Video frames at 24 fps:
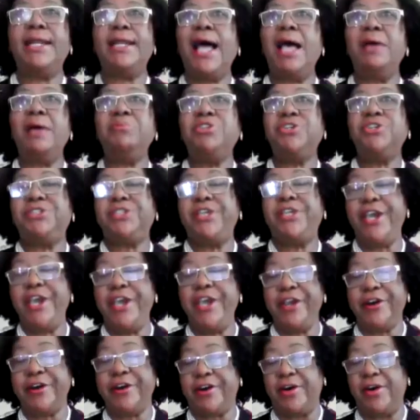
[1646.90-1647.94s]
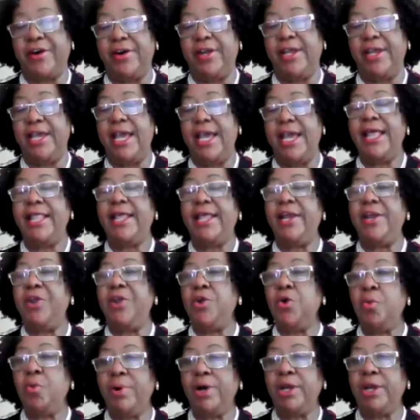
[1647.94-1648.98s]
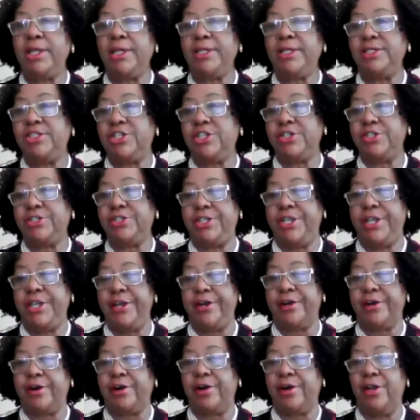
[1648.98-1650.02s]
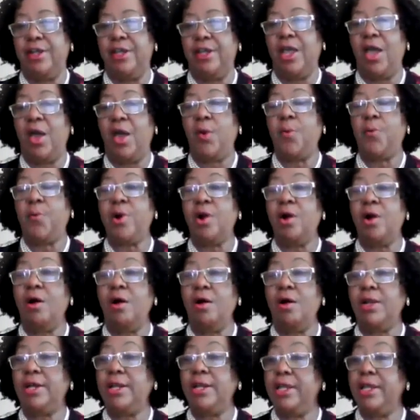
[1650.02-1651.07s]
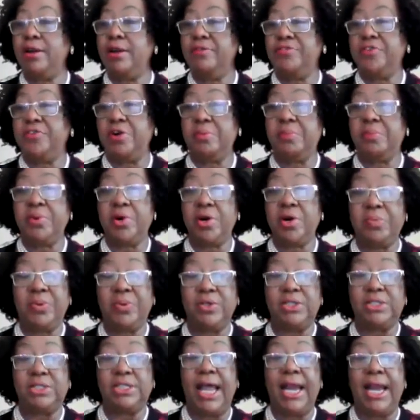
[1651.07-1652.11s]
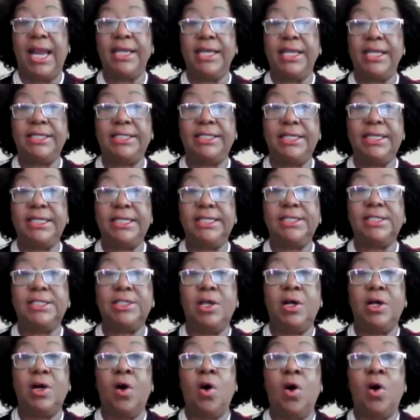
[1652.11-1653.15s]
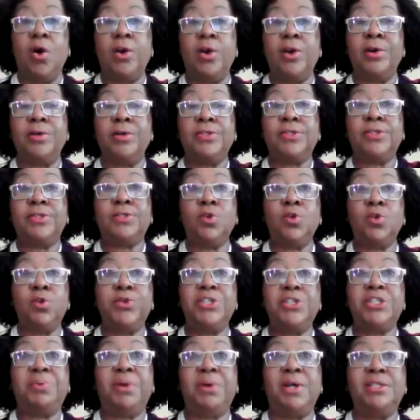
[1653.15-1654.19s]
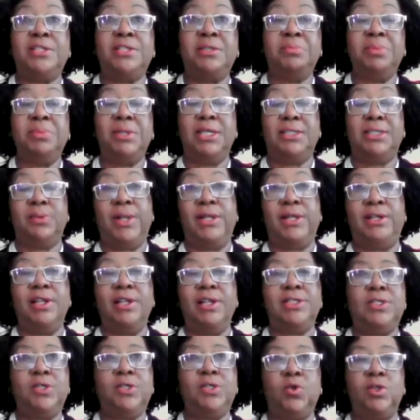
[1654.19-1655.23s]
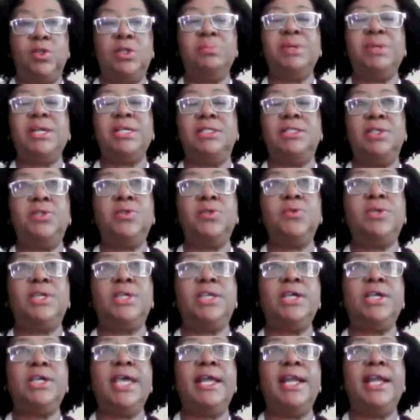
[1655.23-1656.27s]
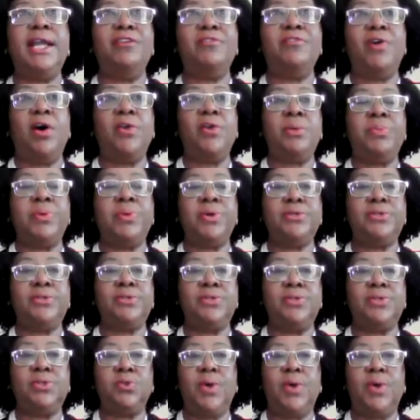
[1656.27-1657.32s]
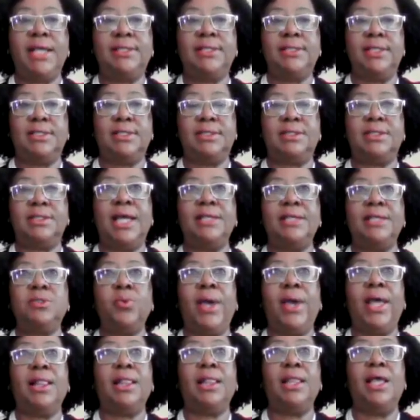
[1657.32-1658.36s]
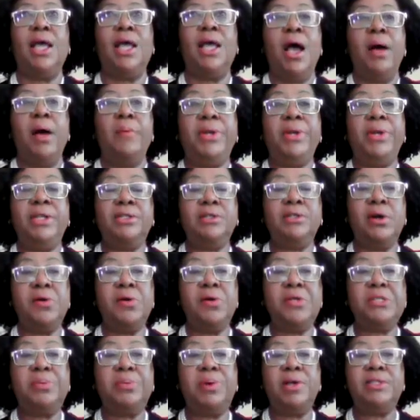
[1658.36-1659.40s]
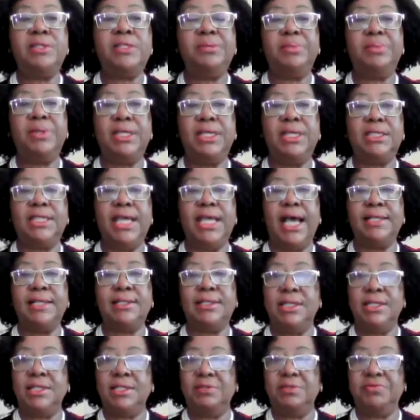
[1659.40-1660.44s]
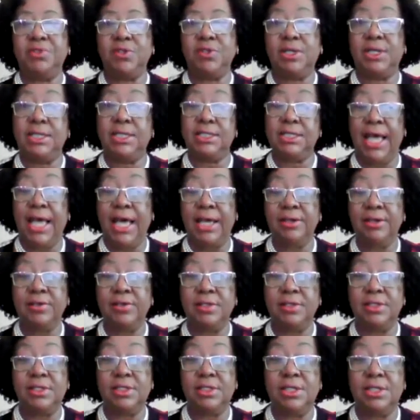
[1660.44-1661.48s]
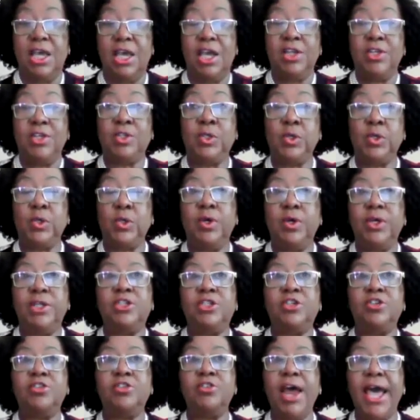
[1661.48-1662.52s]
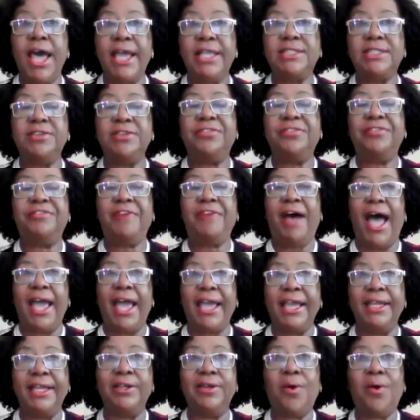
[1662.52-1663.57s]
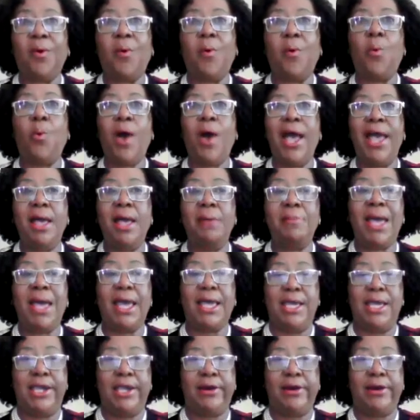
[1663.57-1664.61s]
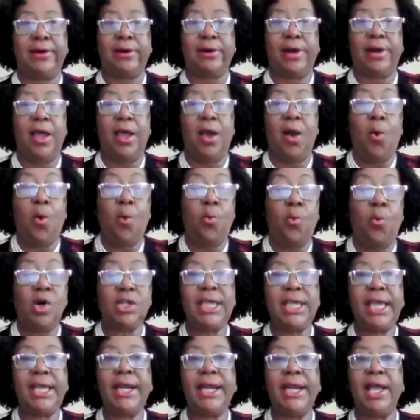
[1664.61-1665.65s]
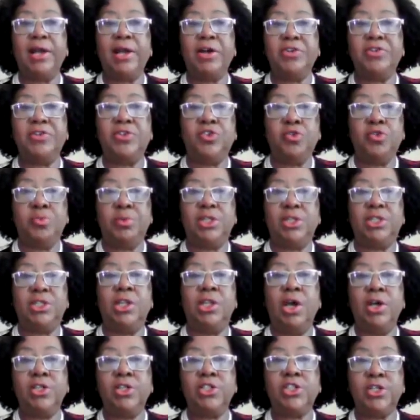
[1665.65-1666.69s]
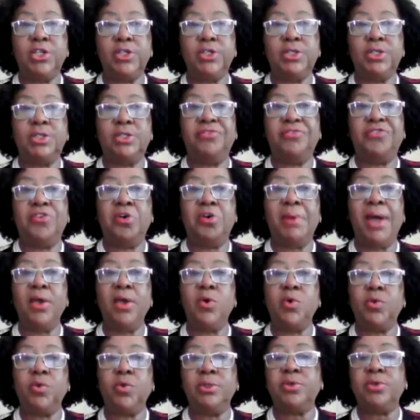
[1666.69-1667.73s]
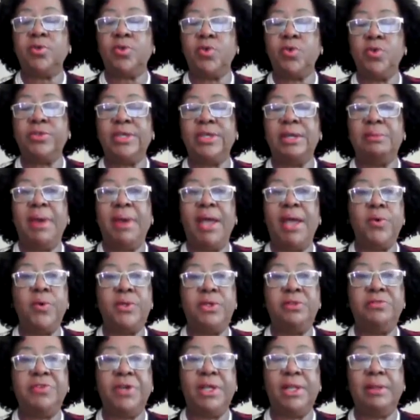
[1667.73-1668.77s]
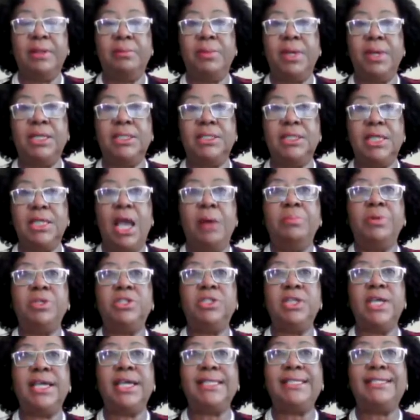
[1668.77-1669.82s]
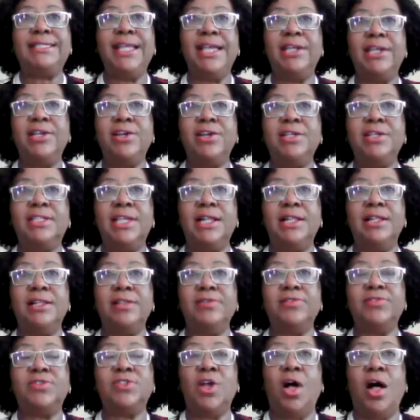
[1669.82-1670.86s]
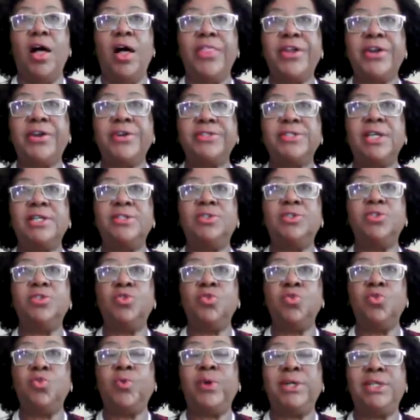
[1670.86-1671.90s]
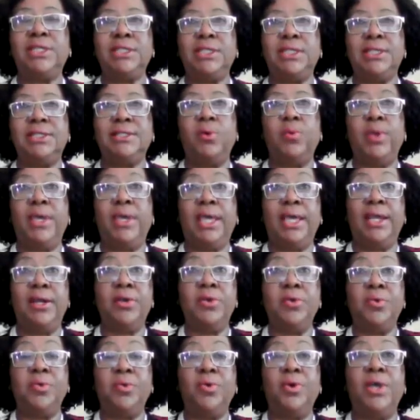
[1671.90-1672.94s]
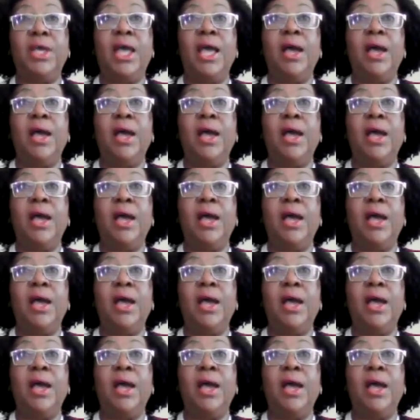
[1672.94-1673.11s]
I'm just here, that nobody is just here. We're all here for a purpose, and it is our sole responsibility. Well, not sole, because you can have other persons who assist as well. But it's our responsibility as individuals, as adults, to try to find, why am I here? What can I contribute? Not just for my own growth and my own development, but to extend ourselves to others and to do what it is that we can do.